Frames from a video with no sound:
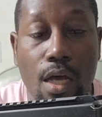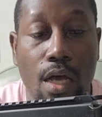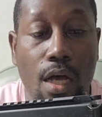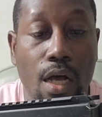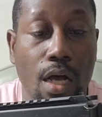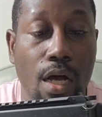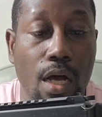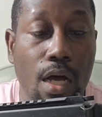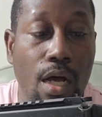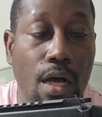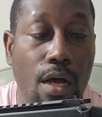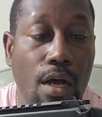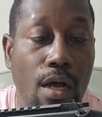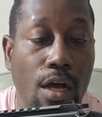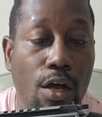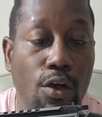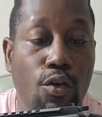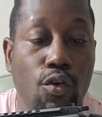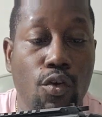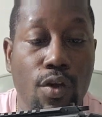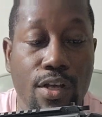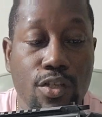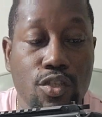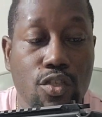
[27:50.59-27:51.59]
a
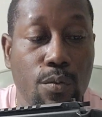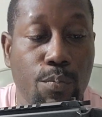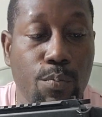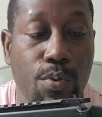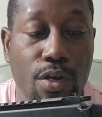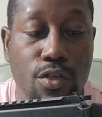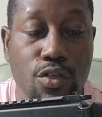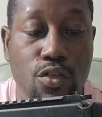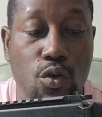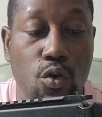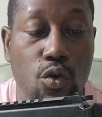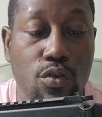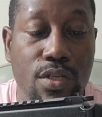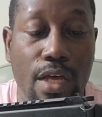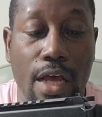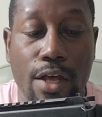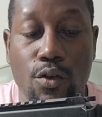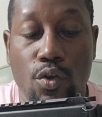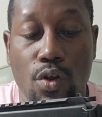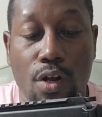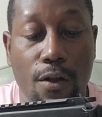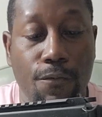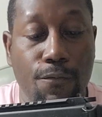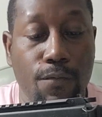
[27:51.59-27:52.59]
great suppressor OS. I
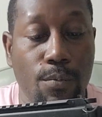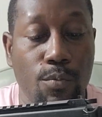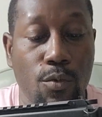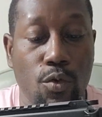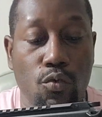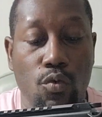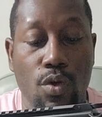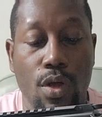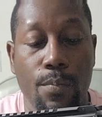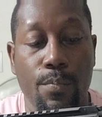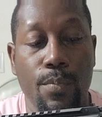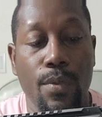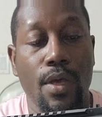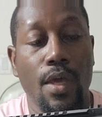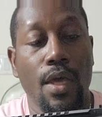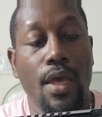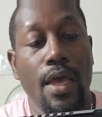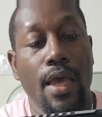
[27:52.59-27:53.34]
know that from the rip.